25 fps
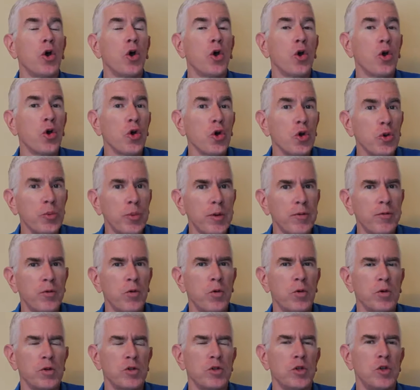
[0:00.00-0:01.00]
heard
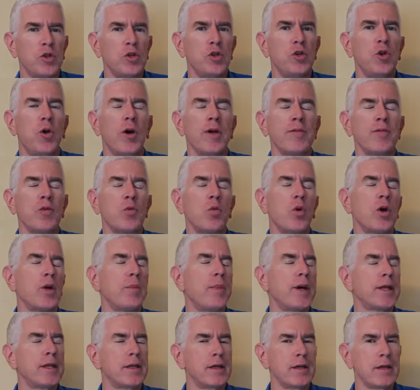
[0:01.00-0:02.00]
before, so you don't have to worry
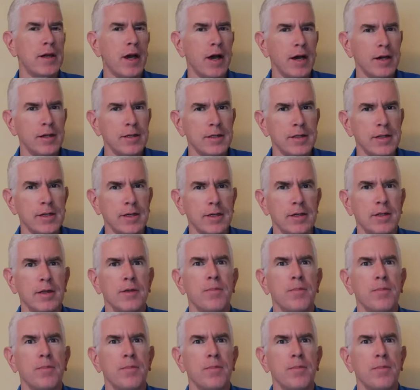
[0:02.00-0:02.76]
about the content.